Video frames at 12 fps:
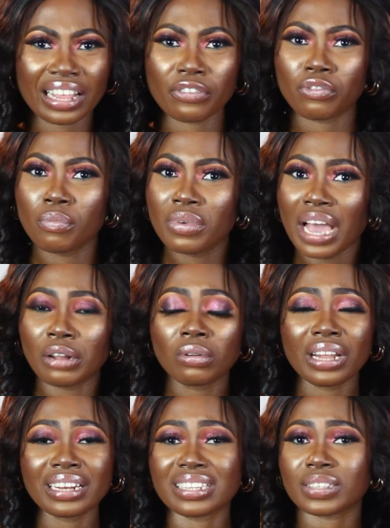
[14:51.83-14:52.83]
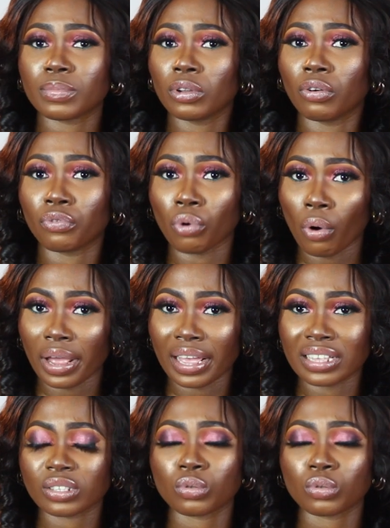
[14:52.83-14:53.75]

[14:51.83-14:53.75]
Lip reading: Like for me, I don't like the smell of raw eggs.